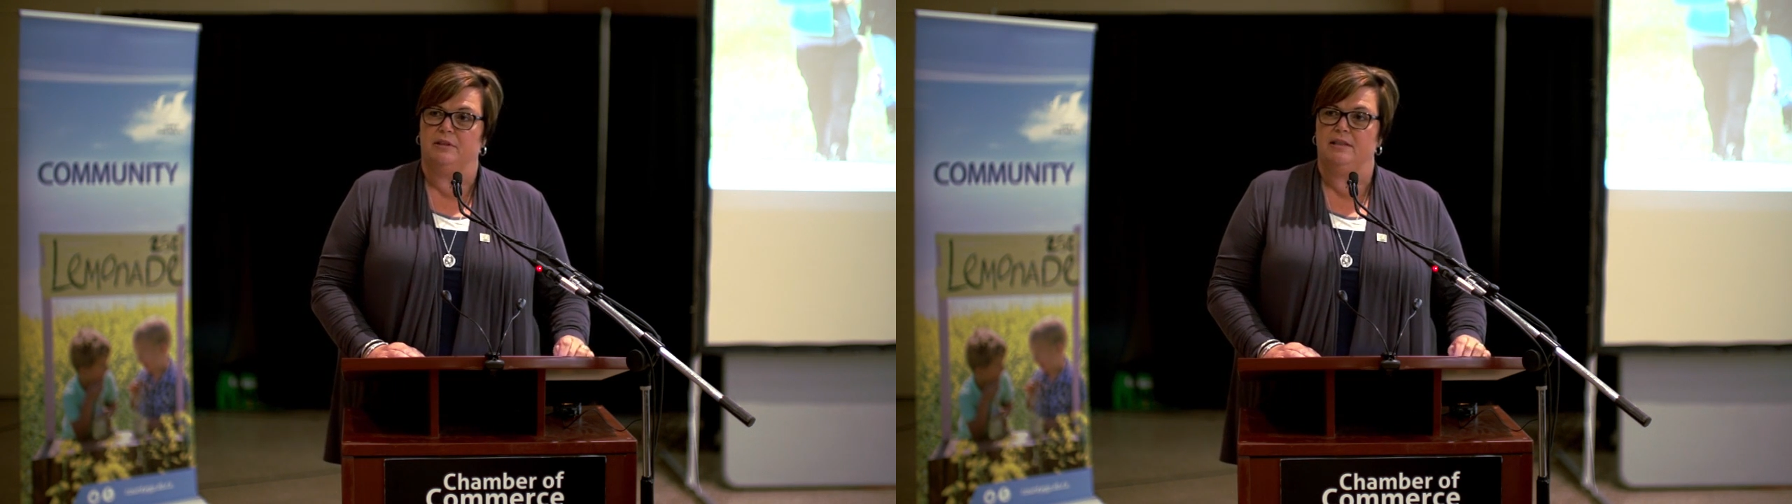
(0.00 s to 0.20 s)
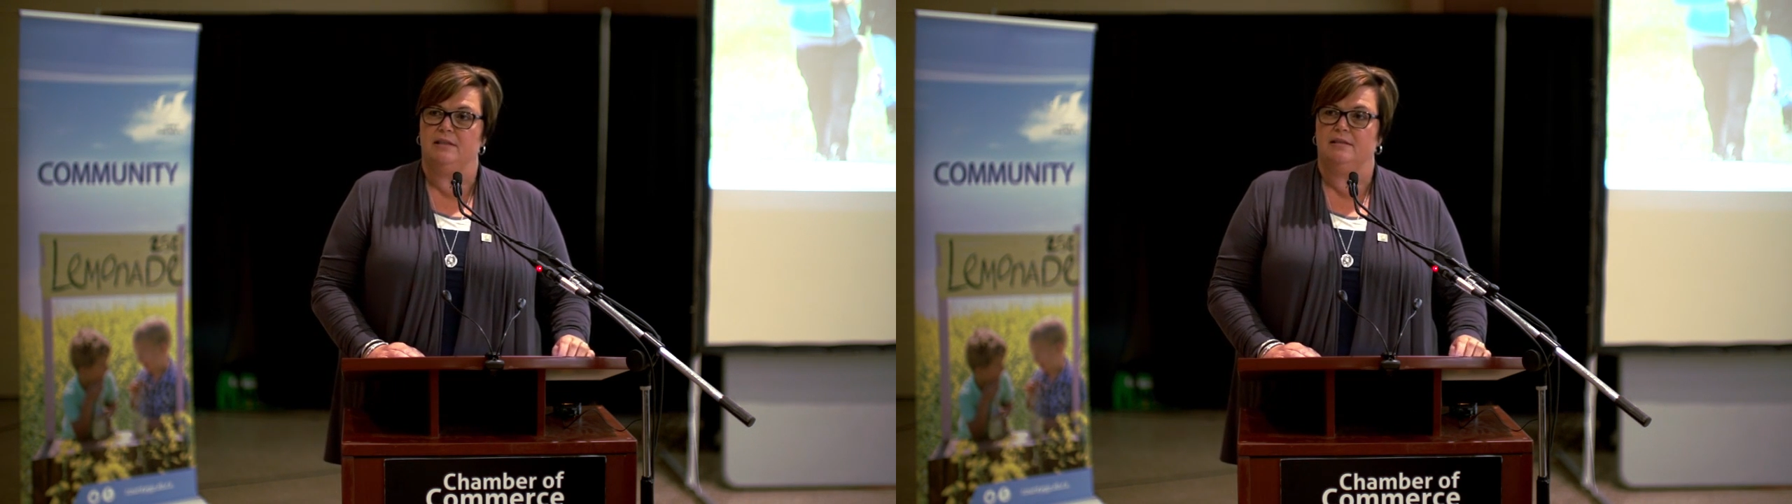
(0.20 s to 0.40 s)

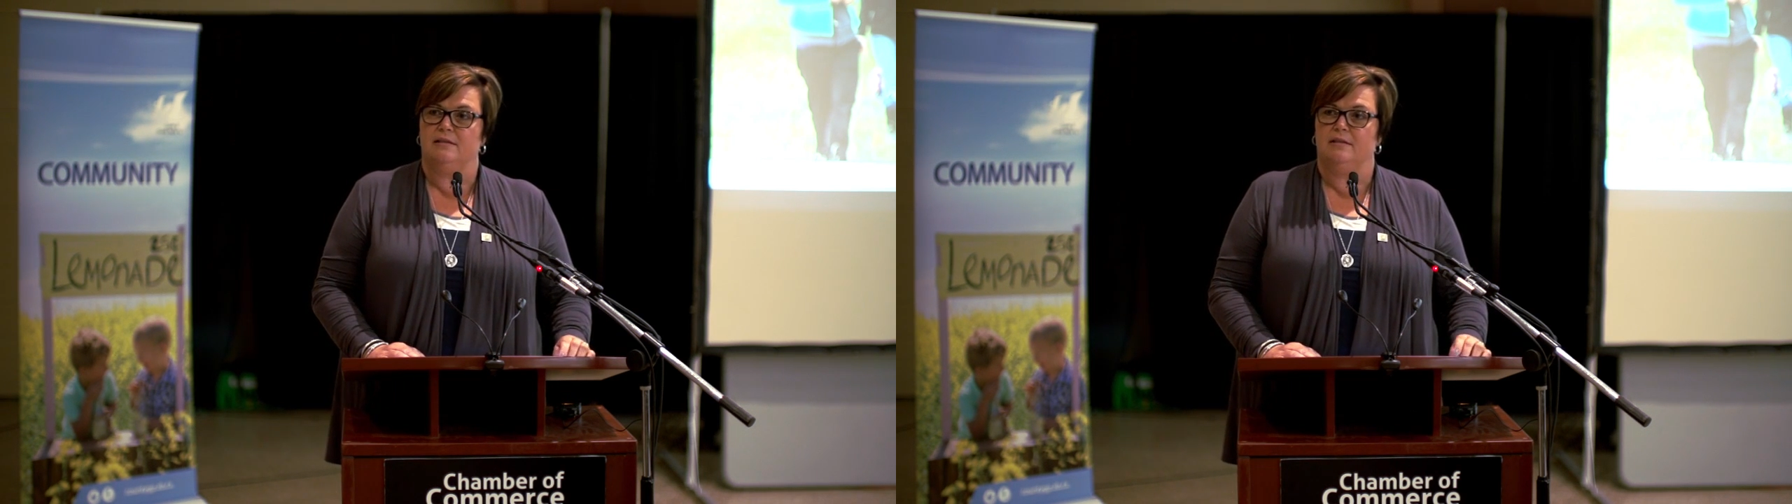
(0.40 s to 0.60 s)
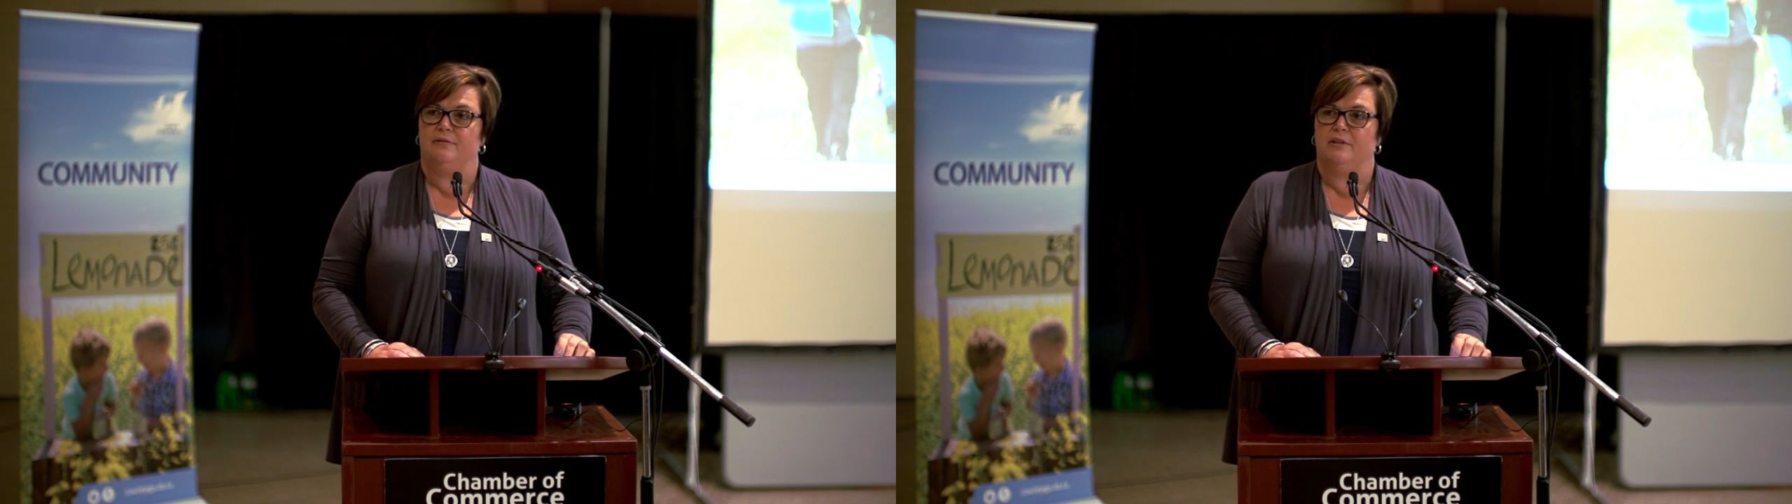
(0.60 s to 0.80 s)

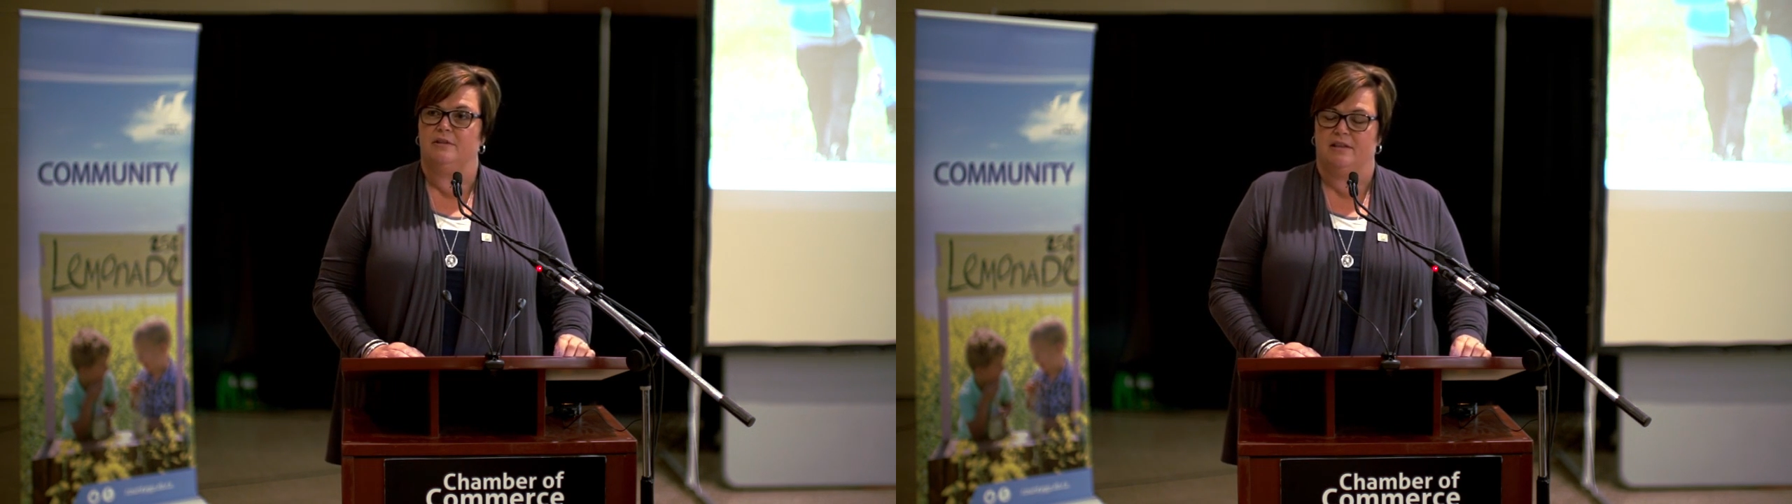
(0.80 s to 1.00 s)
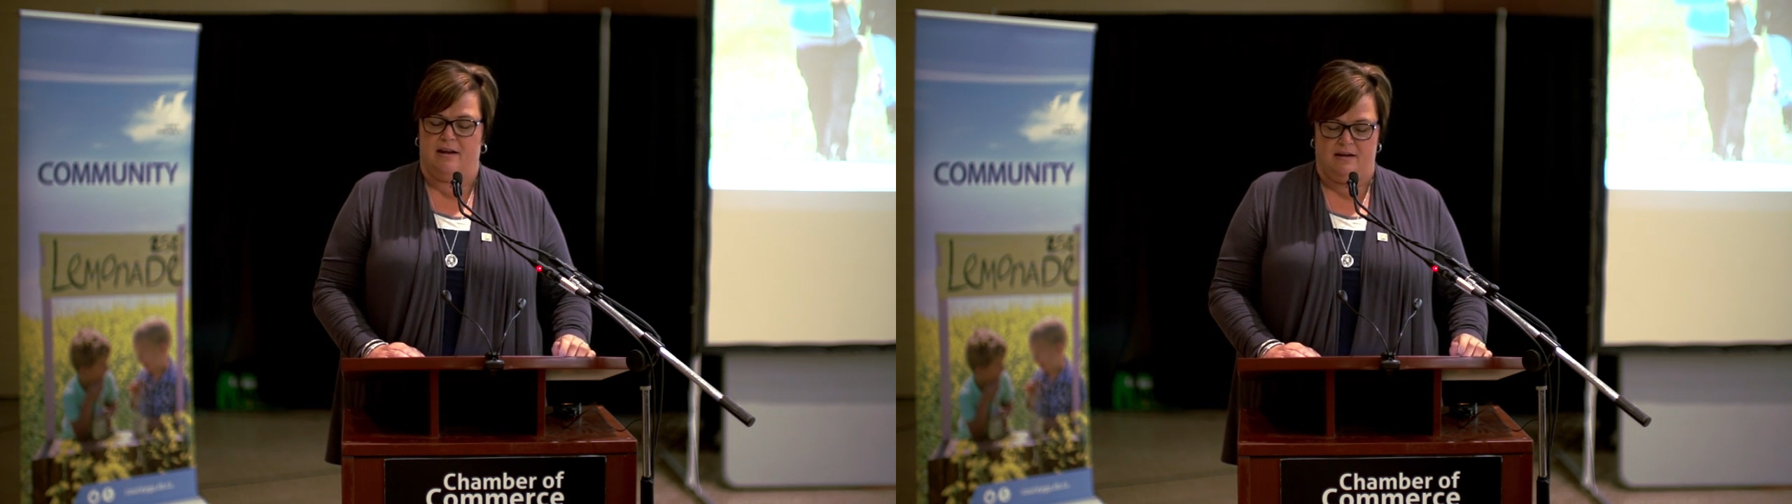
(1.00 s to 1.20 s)
please, if you'd
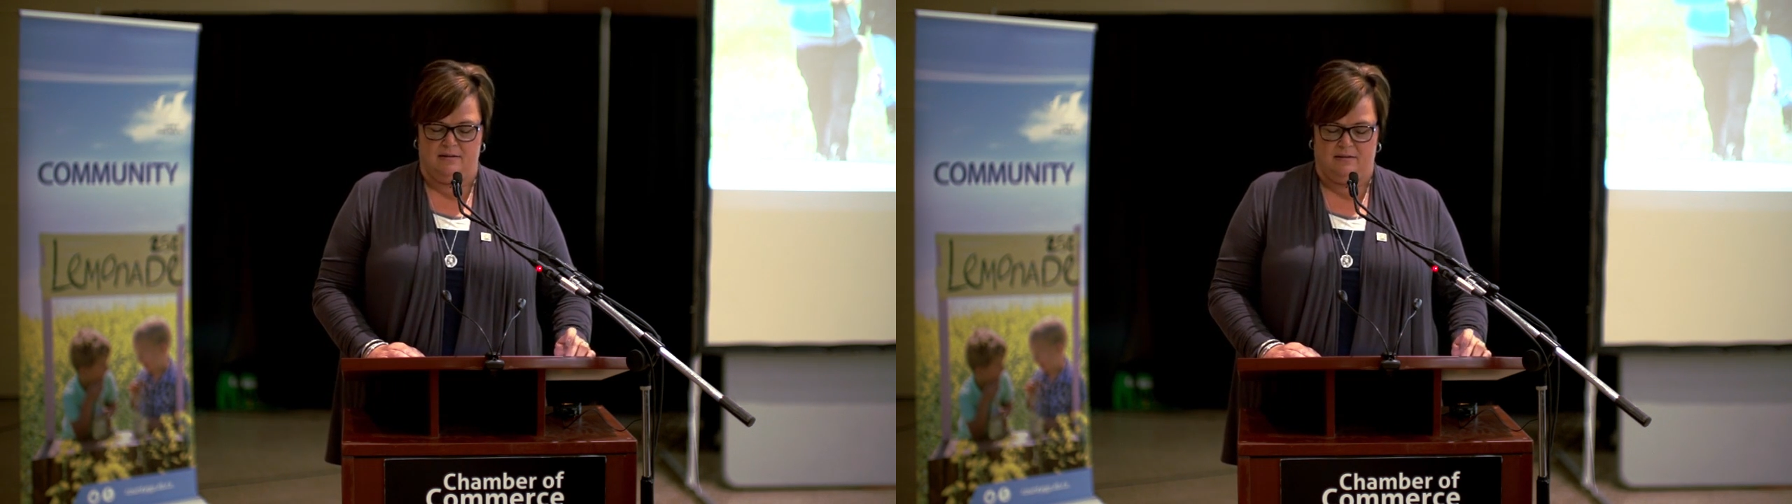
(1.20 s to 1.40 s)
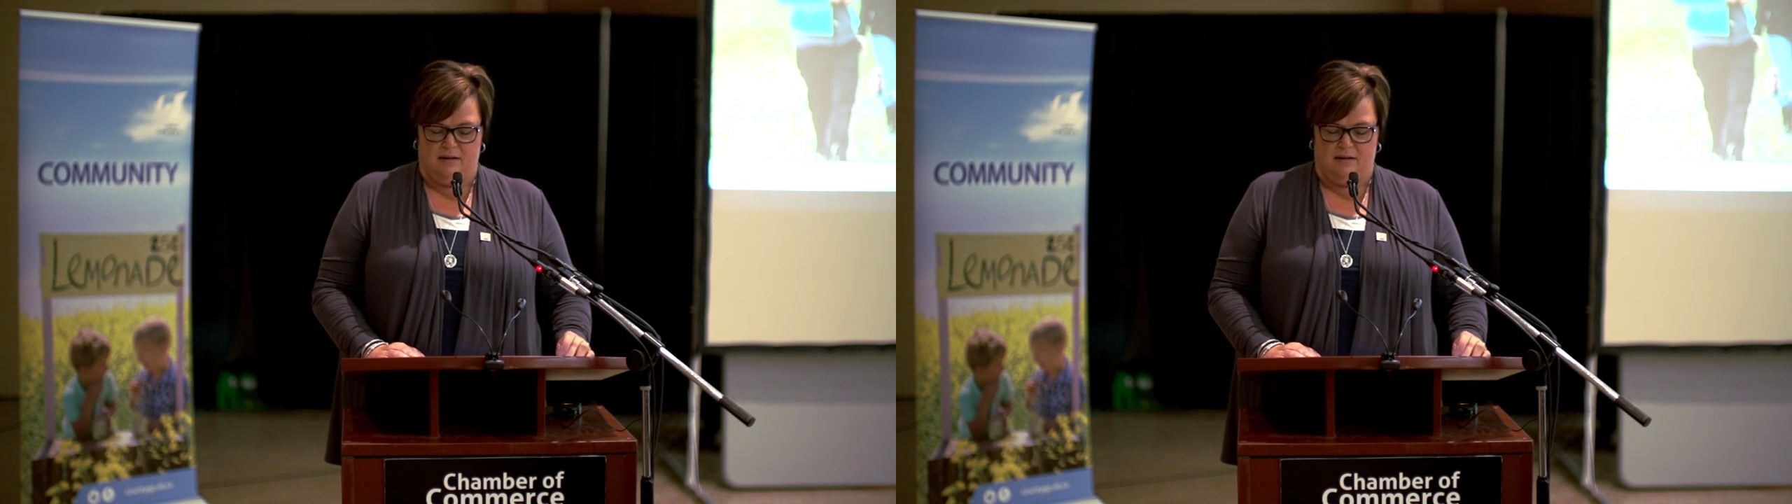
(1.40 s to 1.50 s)
stand.